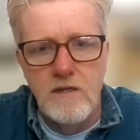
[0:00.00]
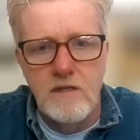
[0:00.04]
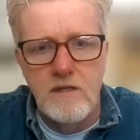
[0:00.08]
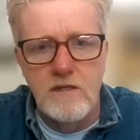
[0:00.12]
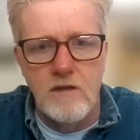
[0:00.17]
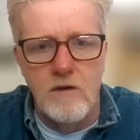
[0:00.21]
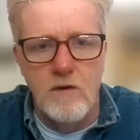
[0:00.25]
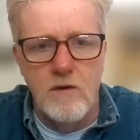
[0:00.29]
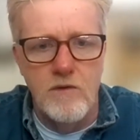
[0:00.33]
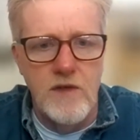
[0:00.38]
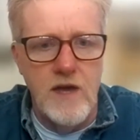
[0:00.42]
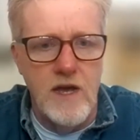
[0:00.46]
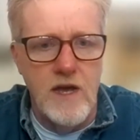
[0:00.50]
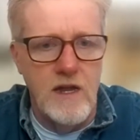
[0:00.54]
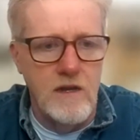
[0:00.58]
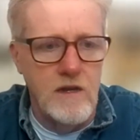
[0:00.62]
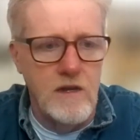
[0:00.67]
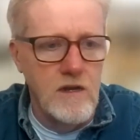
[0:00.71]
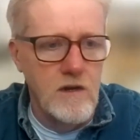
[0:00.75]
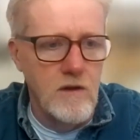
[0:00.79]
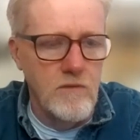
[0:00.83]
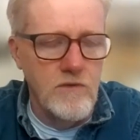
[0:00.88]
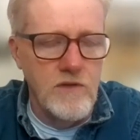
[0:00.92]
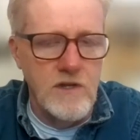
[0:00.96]
so that
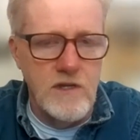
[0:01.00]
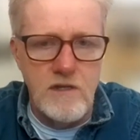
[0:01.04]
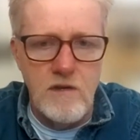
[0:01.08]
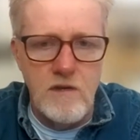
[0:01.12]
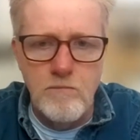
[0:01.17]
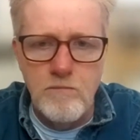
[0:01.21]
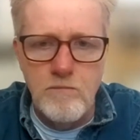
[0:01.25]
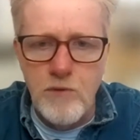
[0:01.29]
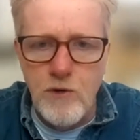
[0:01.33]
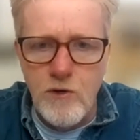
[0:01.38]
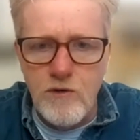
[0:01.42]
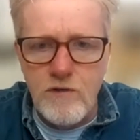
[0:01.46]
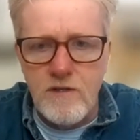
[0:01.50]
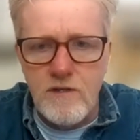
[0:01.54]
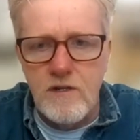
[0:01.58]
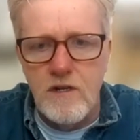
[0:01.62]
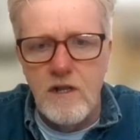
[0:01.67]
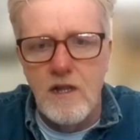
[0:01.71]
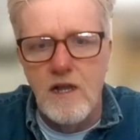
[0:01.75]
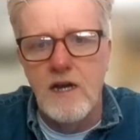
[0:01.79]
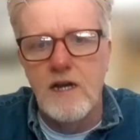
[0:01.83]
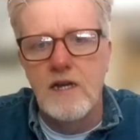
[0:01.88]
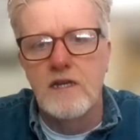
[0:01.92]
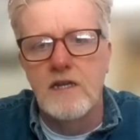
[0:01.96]
you know this
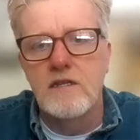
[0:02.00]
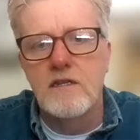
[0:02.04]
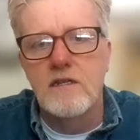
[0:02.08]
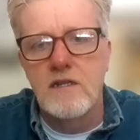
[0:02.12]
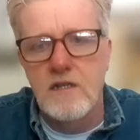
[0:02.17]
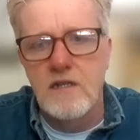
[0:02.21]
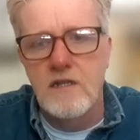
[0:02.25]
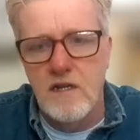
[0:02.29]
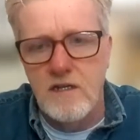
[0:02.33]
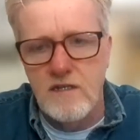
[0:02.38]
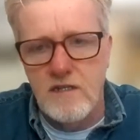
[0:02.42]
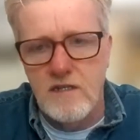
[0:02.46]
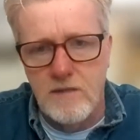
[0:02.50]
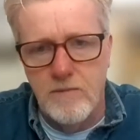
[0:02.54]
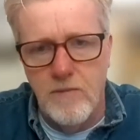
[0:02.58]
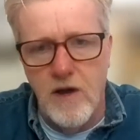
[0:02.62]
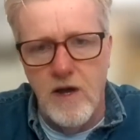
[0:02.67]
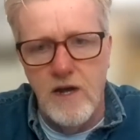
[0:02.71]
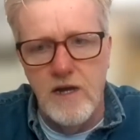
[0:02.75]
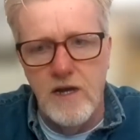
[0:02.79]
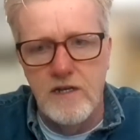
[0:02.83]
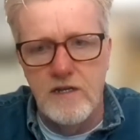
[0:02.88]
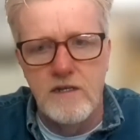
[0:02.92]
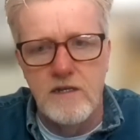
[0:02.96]
personalized,
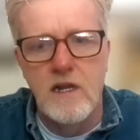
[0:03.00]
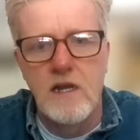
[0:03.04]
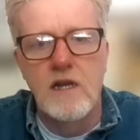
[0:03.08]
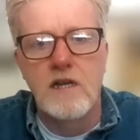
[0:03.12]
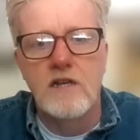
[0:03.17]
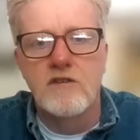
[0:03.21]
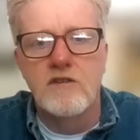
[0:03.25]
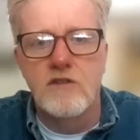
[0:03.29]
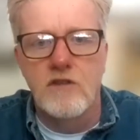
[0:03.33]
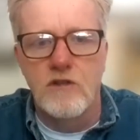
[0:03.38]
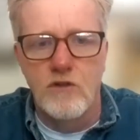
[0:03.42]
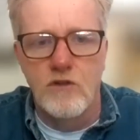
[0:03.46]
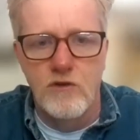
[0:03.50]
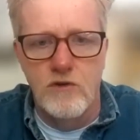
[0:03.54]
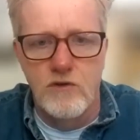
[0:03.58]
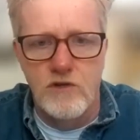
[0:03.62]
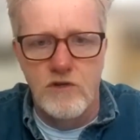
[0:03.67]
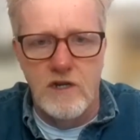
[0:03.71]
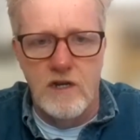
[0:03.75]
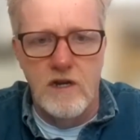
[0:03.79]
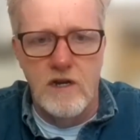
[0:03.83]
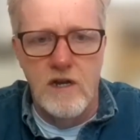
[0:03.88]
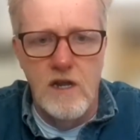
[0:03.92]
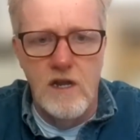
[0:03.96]
customized
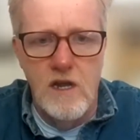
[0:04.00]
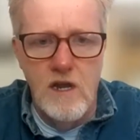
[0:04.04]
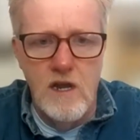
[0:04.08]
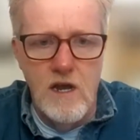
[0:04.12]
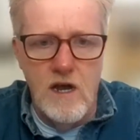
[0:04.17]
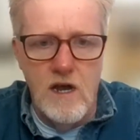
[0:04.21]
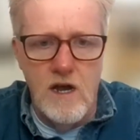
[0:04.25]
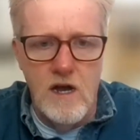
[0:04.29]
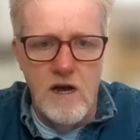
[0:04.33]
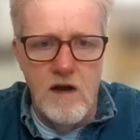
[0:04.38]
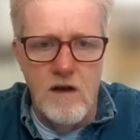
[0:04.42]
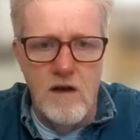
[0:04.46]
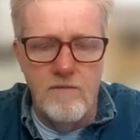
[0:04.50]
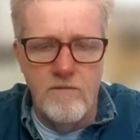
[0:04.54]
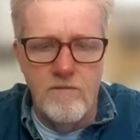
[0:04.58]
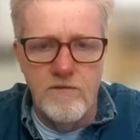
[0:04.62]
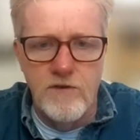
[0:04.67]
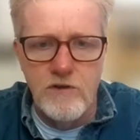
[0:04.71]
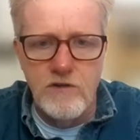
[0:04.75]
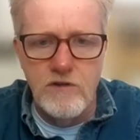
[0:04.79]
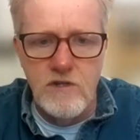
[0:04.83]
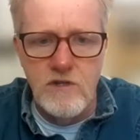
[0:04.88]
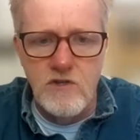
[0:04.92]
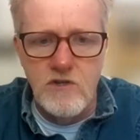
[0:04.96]
solution um,
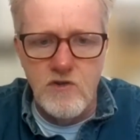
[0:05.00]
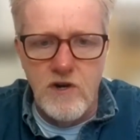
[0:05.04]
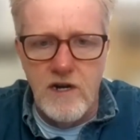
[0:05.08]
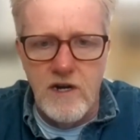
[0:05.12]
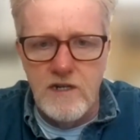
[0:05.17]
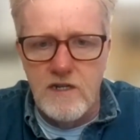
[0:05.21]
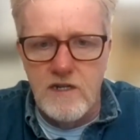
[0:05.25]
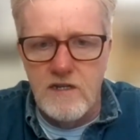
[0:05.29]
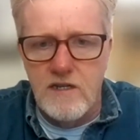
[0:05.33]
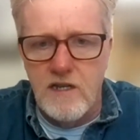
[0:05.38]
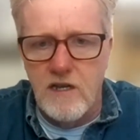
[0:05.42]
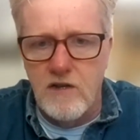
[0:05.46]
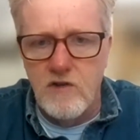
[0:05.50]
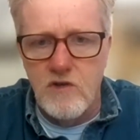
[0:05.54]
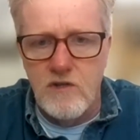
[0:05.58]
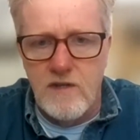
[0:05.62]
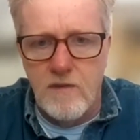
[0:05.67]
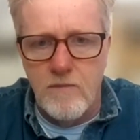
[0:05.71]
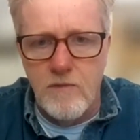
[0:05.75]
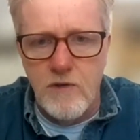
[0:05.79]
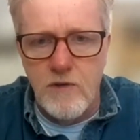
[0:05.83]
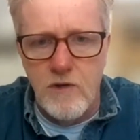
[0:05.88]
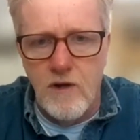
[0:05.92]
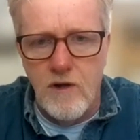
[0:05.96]
versus trying to sell you
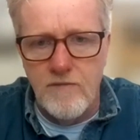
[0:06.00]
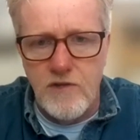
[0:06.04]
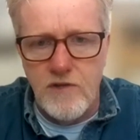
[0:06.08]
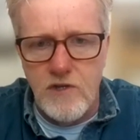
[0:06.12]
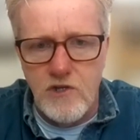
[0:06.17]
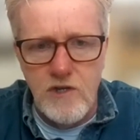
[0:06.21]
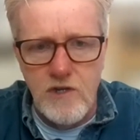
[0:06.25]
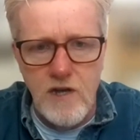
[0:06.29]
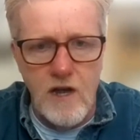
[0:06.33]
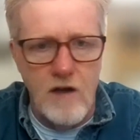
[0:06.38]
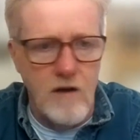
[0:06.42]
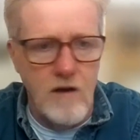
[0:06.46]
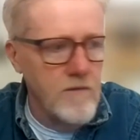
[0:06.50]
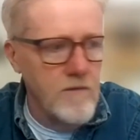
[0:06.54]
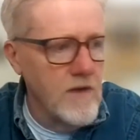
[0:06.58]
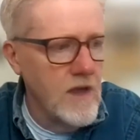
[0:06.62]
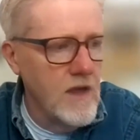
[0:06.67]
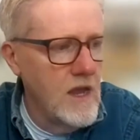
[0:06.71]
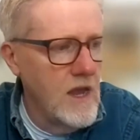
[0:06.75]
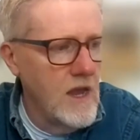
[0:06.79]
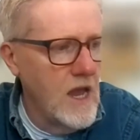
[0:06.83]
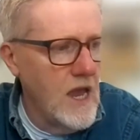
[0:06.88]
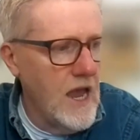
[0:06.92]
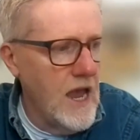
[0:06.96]
something off the shelf.
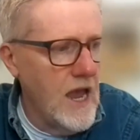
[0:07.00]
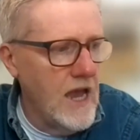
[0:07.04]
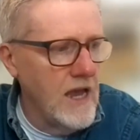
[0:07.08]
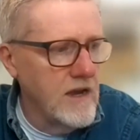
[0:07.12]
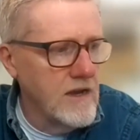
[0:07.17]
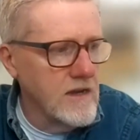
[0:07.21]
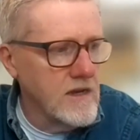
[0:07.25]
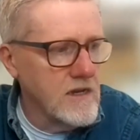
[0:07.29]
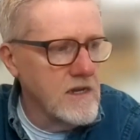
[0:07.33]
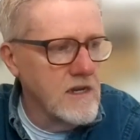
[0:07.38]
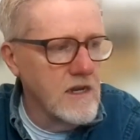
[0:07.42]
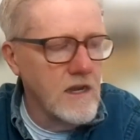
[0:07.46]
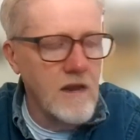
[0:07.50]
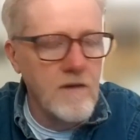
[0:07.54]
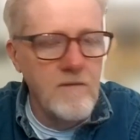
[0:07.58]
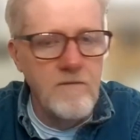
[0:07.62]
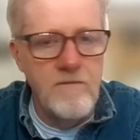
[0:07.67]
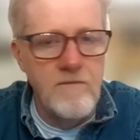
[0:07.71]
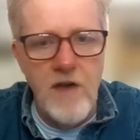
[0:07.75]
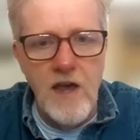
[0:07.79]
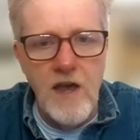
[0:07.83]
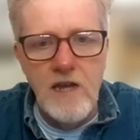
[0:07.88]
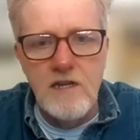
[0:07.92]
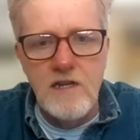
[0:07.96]
And to
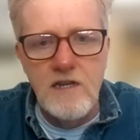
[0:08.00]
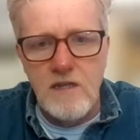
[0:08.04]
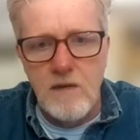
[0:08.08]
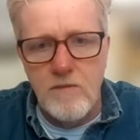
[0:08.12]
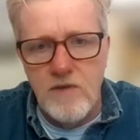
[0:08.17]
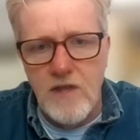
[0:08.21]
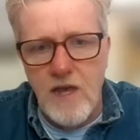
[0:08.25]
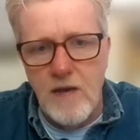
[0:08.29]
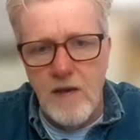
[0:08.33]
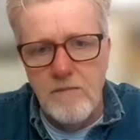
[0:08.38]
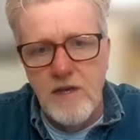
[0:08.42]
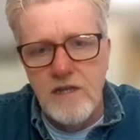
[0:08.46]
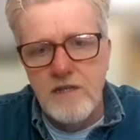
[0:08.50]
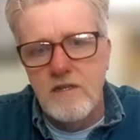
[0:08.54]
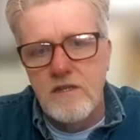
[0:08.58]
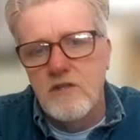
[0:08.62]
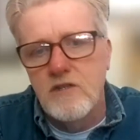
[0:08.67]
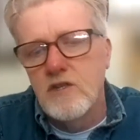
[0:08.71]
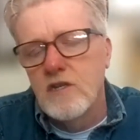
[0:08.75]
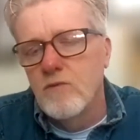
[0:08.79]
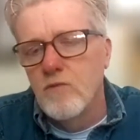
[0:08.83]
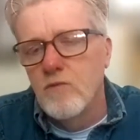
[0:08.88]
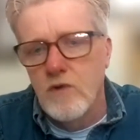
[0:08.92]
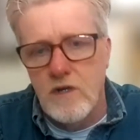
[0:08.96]
convey some of that
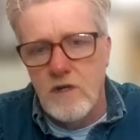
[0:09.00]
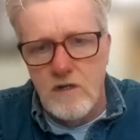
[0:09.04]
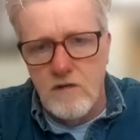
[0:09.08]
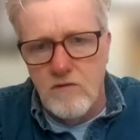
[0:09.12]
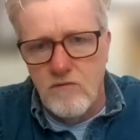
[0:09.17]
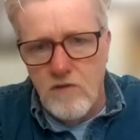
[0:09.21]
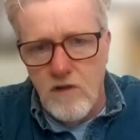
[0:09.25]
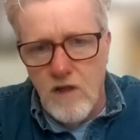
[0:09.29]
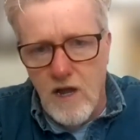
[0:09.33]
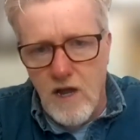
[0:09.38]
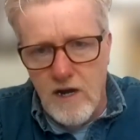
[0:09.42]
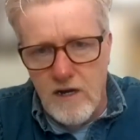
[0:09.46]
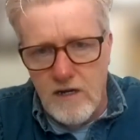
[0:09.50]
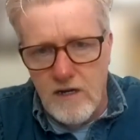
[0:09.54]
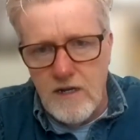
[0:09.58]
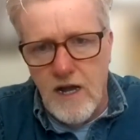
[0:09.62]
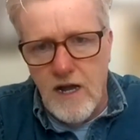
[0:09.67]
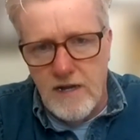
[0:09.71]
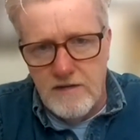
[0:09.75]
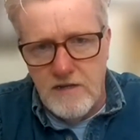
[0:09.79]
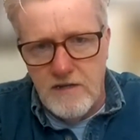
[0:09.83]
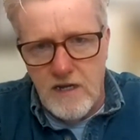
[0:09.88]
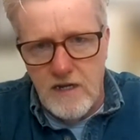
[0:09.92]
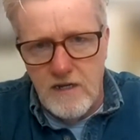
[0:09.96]
messaging, we're going to rely on
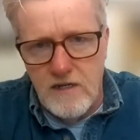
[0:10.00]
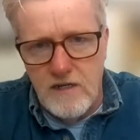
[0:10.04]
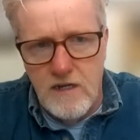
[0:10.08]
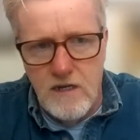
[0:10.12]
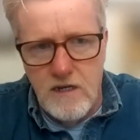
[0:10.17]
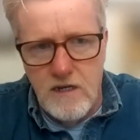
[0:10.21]
content